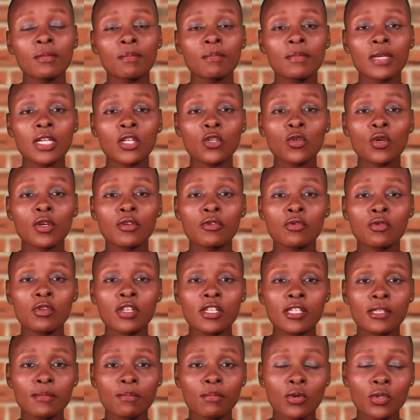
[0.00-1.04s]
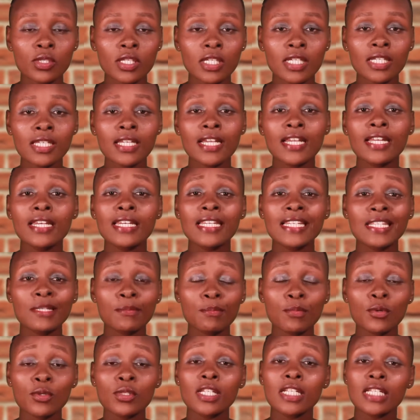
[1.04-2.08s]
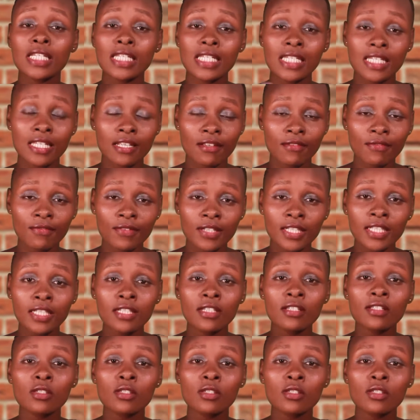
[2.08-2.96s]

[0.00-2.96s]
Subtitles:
Make sure you dispose it and dispose it safely